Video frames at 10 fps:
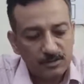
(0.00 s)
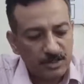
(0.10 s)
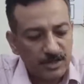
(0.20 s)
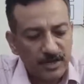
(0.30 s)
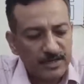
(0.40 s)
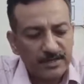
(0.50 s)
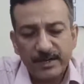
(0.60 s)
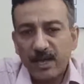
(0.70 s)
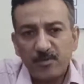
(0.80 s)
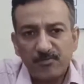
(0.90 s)
generally at the
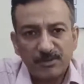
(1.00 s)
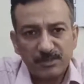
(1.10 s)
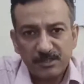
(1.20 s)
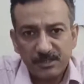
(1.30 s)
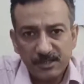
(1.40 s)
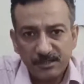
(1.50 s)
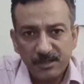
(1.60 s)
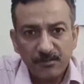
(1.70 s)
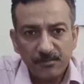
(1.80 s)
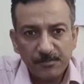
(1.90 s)
time of construction
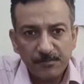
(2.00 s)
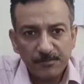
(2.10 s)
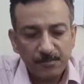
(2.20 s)
itself.